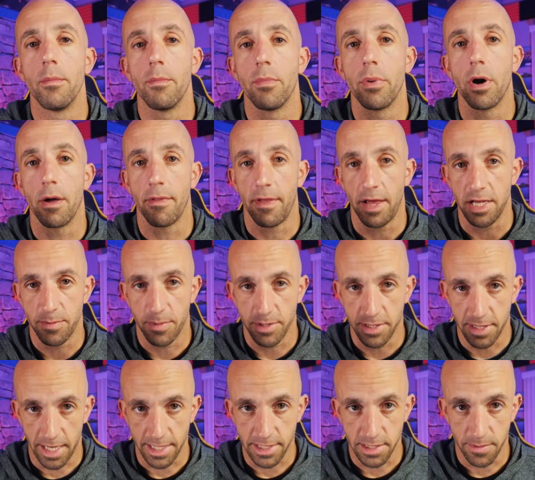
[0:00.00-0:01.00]
But that's
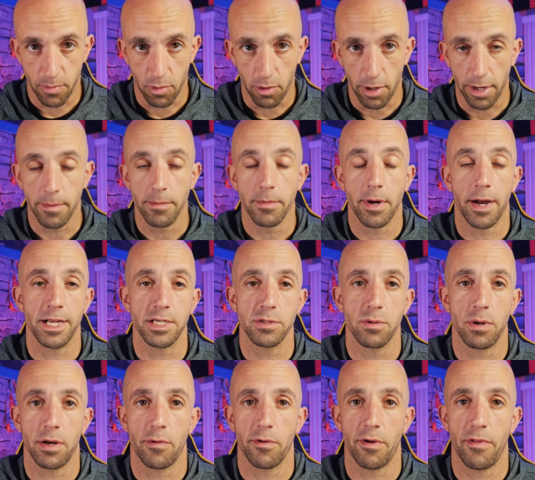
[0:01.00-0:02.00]
besides the point. I just
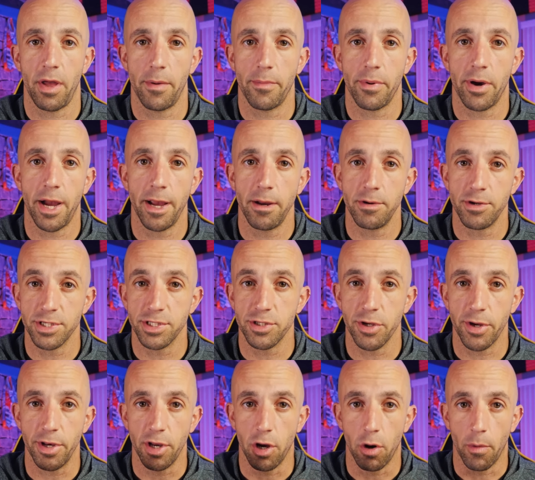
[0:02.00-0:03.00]
wanted to run that by you just so
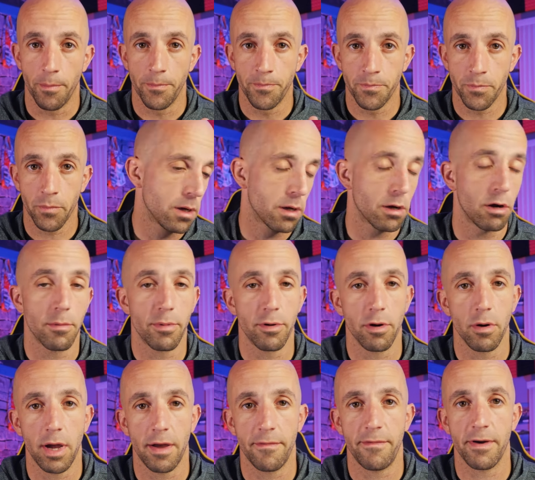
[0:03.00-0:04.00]
you know.
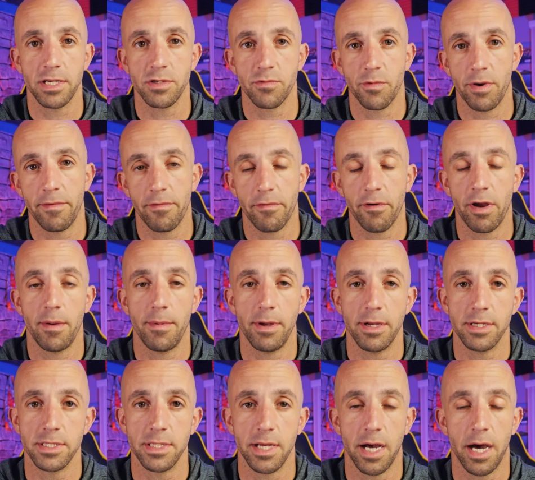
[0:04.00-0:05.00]
GoPro FX Reframe
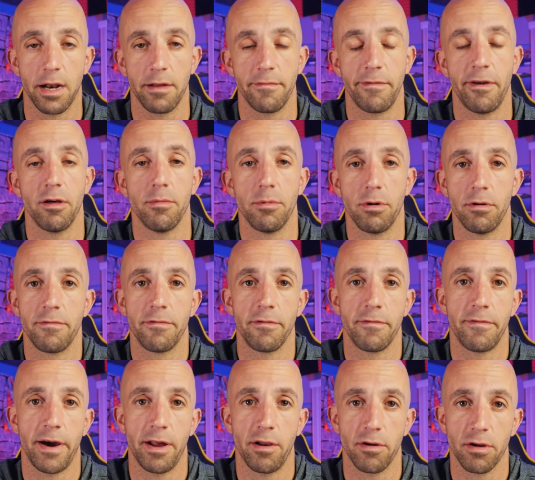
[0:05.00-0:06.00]
is not available for
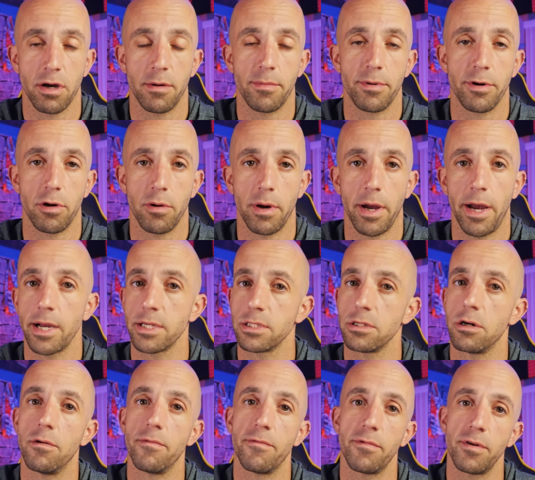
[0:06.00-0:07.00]
Final Cut Pro X.
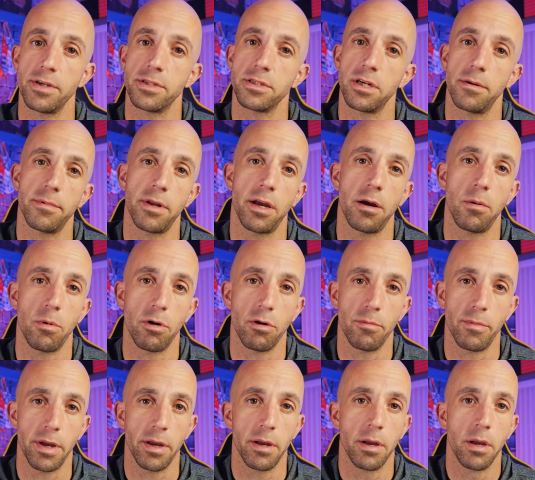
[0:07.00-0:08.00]
Hopefully someday it will
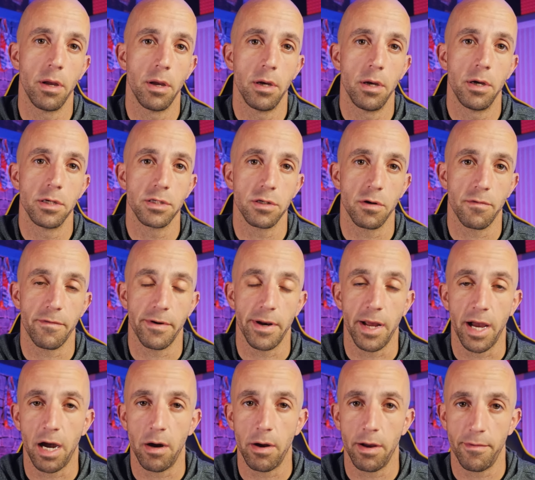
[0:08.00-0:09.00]
be. So for
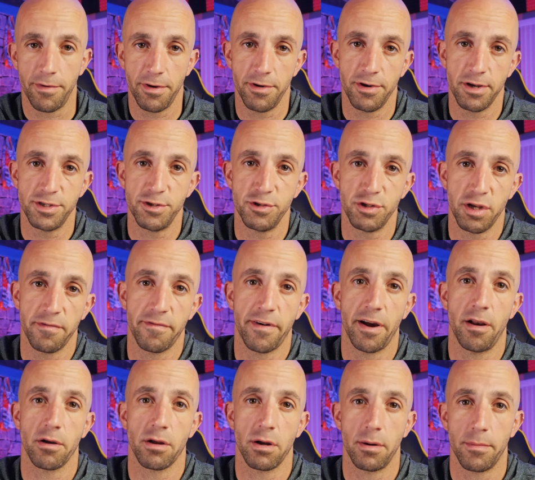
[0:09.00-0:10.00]
now, if you're just using
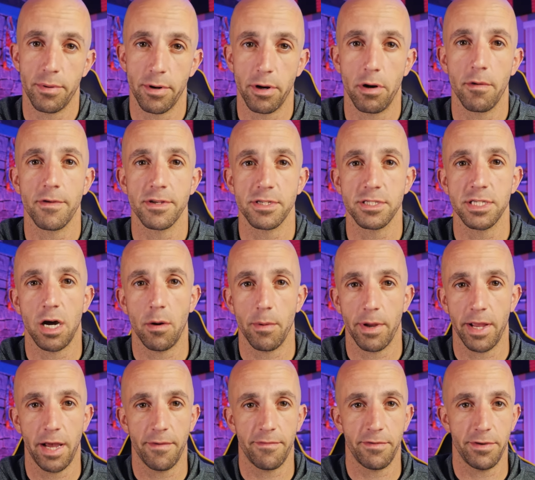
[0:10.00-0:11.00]
Final Cut Pro, this is how we
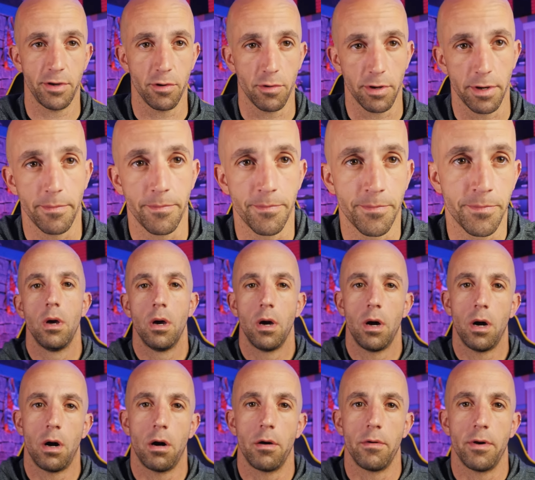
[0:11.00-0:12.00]
have to do it.
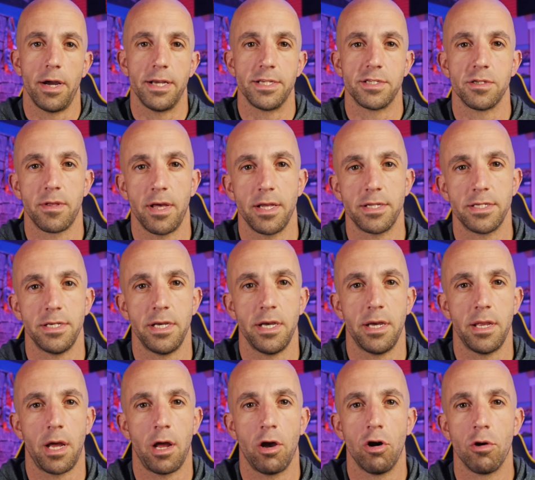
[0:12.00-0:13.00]
All right, so that's
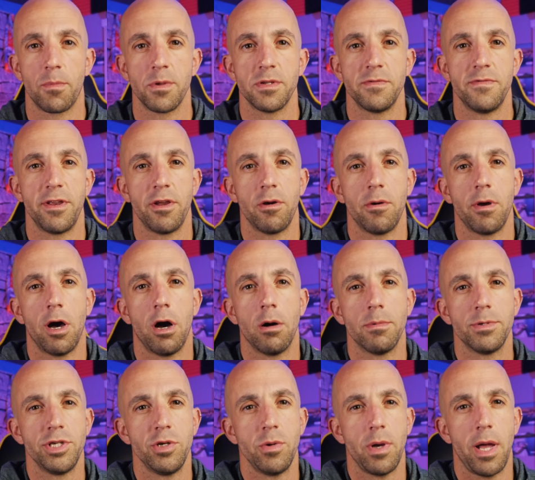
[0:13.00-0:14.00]
it. I hope this video
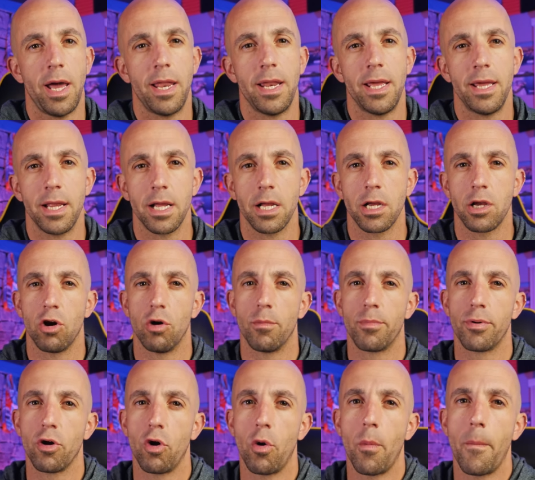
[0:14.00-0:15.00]
helps you edit
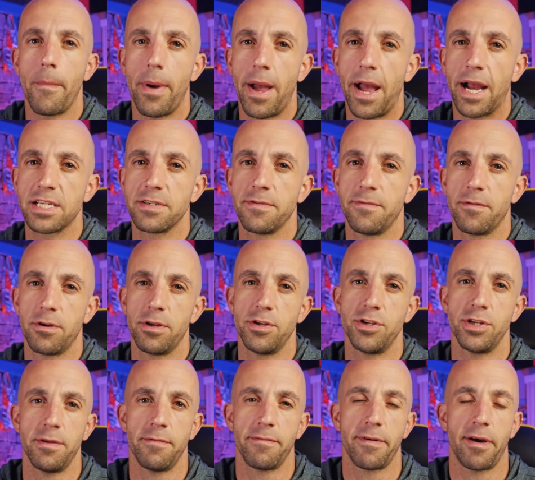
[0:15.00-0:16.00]
GoPro Max
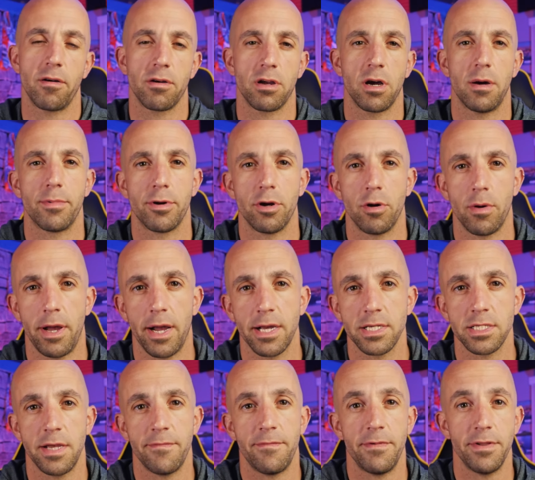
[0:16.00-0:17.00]
footage in Final Cut Pro
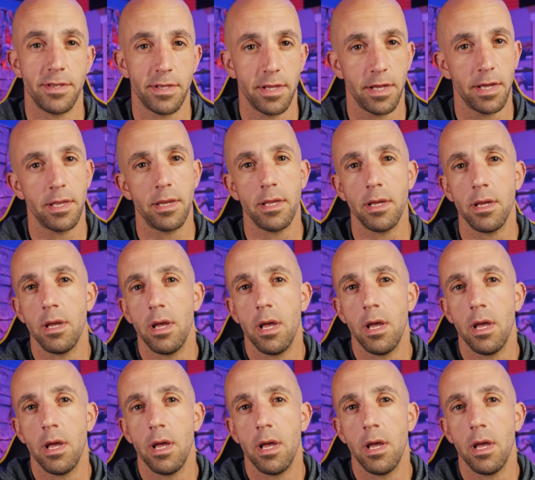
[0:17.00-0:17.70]
X. If it did,